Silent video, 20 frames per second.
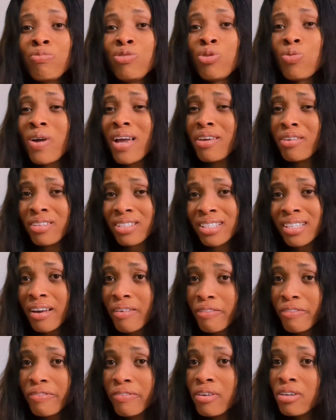you were
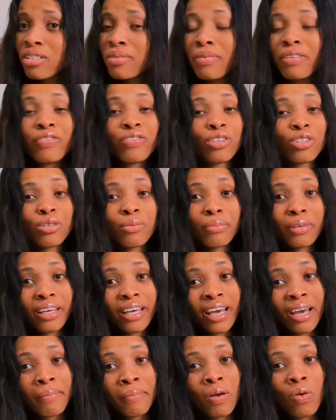yourself first before you
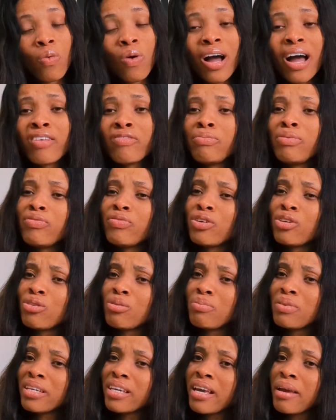became a wife before you
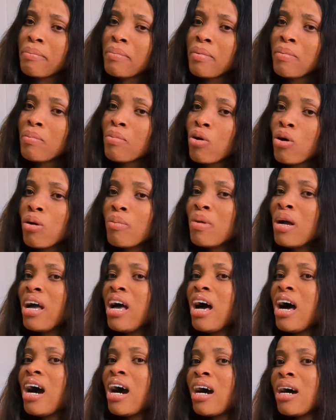became a mom
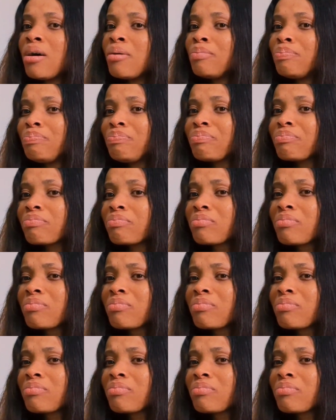um